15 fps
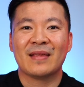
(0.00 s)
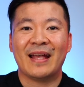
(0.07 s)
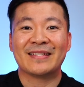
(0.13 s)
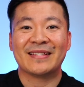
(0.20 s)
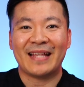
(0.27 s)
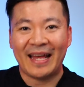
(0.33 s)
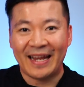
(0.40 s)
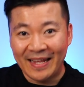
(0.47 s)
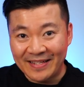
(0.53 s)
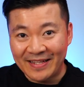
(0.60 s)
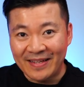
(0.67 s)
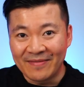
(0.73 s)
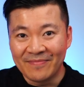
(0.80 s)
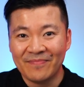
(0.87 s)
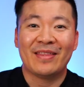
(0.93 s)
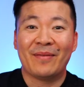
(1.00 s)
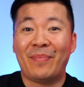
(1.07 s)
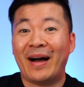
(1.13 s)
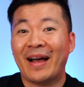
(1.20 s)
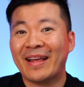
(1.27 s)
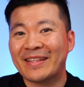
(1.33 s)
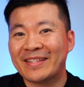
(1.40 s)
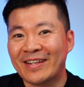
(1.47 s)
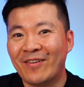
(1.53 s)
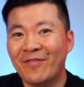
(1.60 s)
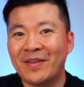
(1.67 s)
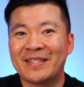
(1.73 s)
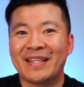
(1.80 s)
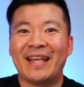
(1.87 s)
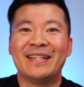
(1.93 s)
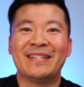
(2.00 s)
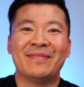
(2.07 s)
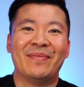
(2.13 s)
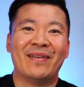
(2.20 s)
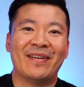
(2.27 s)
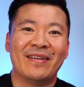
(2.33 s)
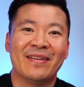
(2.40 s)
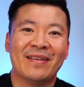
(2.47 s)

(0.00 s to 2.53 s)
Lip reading: It's that easy. The buying itself is the easy part.